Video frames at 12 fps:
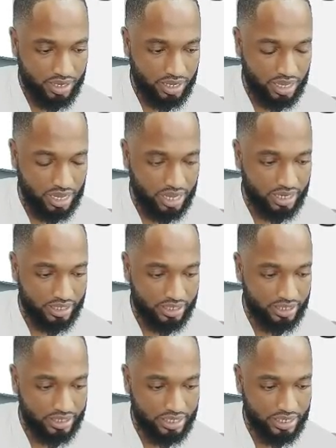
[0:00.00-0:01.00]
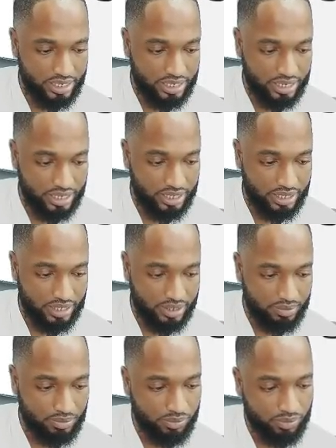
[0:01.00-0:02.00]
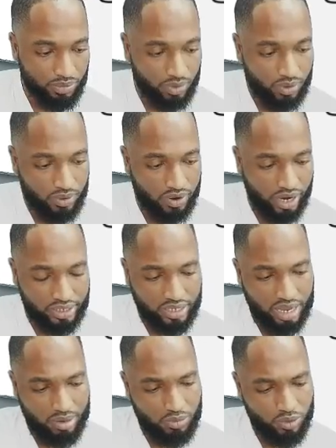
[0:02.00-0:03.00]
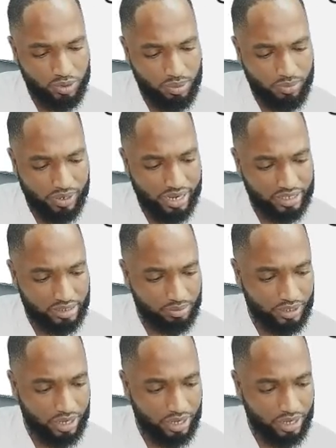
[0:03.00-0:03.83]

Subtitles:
and C, D. Right, and most people get up to here